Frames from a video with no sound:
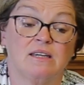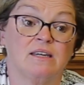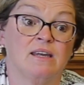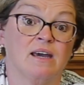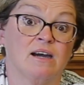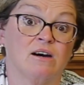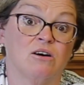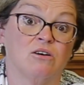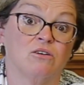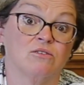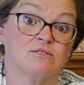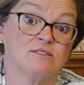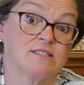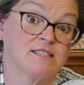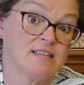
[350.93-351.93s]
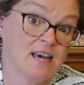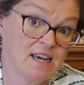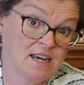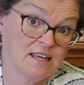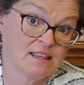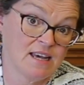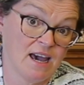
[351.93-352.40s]
Now,
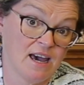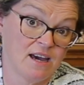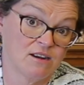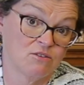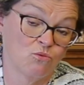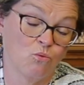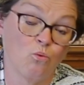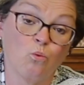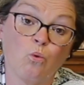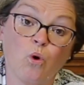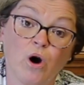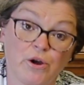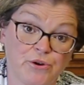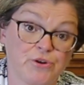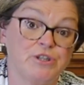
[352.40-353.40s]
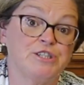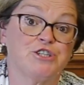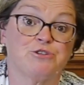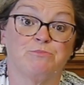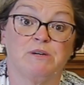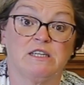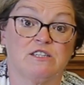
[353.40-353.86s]
saying that, water is
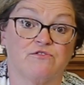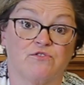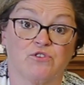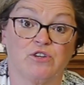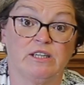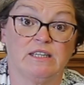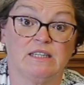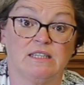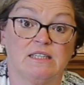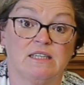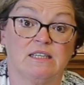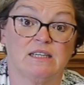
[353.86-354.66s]
your best friend.